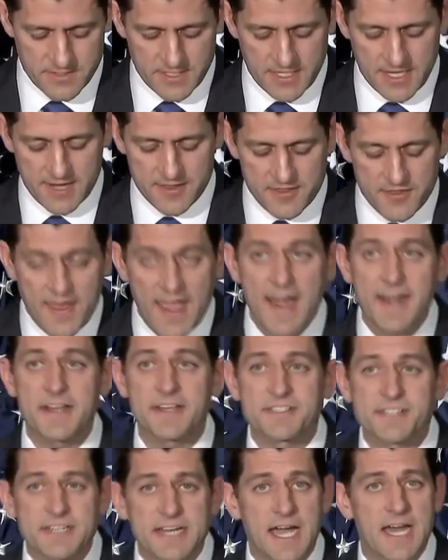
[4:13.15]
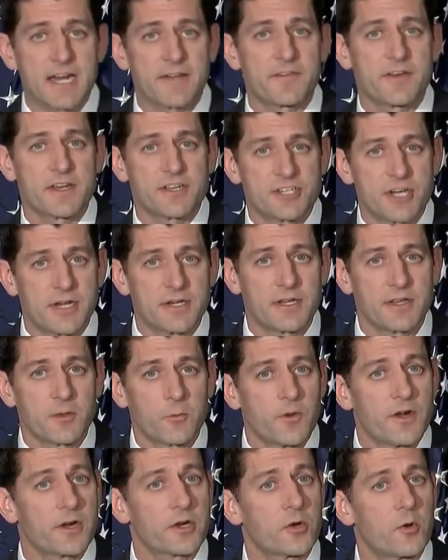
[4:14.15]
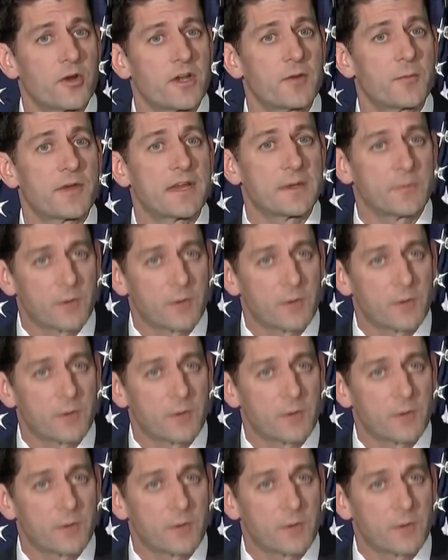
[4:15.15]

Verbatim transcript: And that is the kind of an agenda that we are going to be